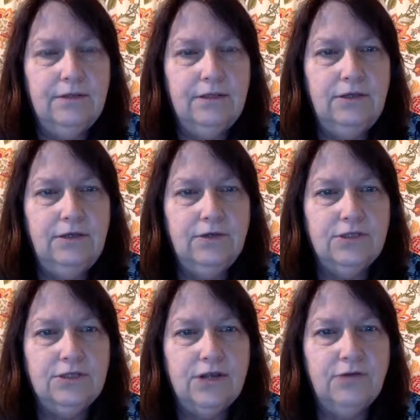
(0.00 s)
You
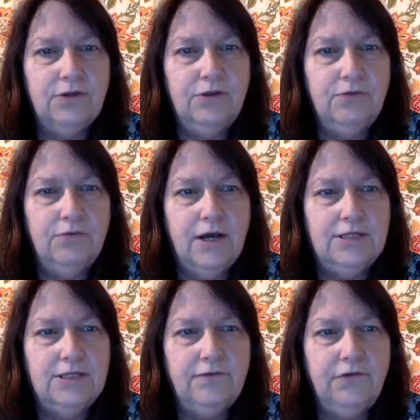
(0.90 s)
can start with a new
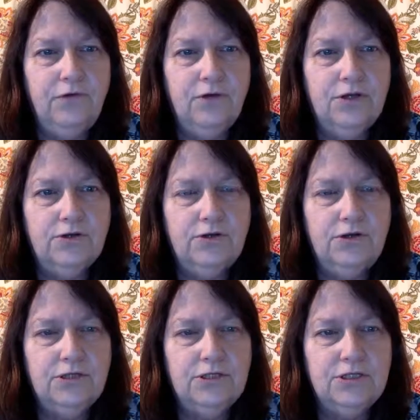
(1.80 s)
project if you want, or
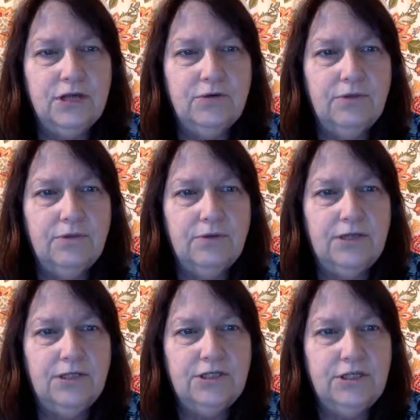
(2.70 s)
you can start with the
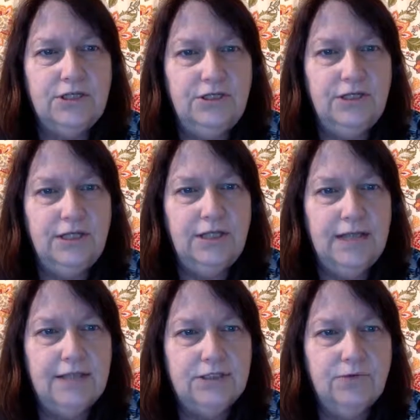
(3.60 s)
project that you did
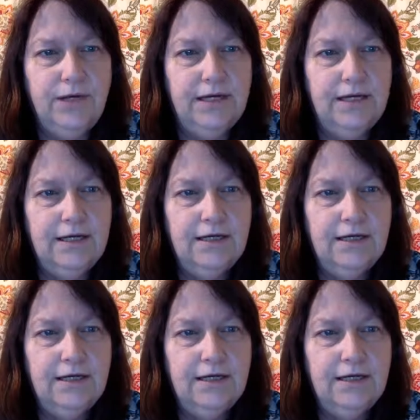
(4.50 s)
last week.